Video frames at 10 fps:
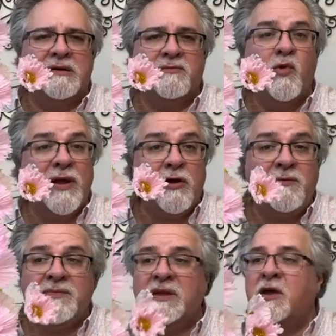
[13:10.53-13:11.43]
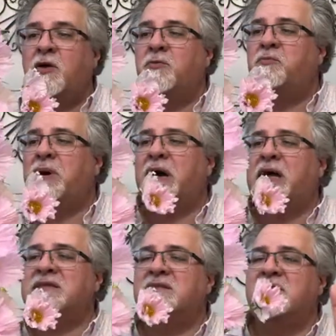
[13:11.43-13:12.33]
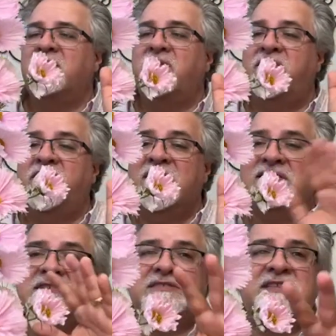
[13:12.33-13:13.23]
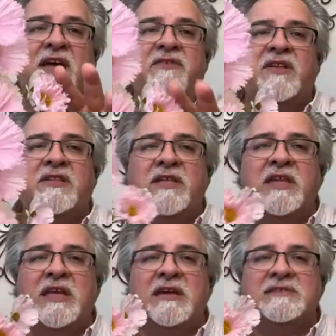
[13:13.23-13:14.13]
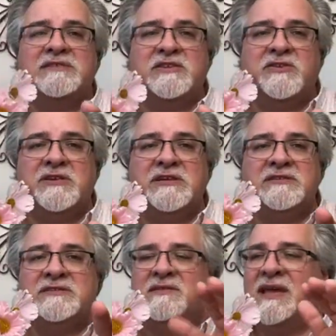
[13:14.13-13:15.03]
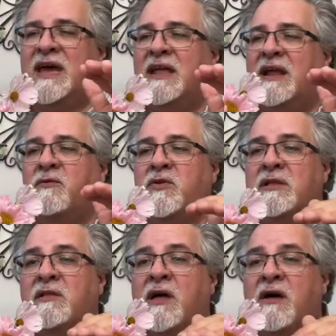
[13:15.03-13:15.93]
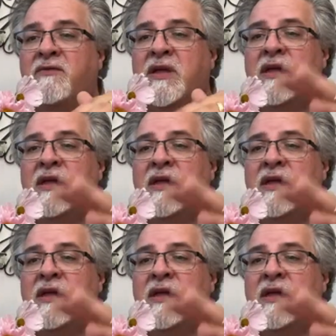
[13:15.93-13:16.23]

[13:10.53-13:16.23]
quicker. But this is definitely a series that I really love.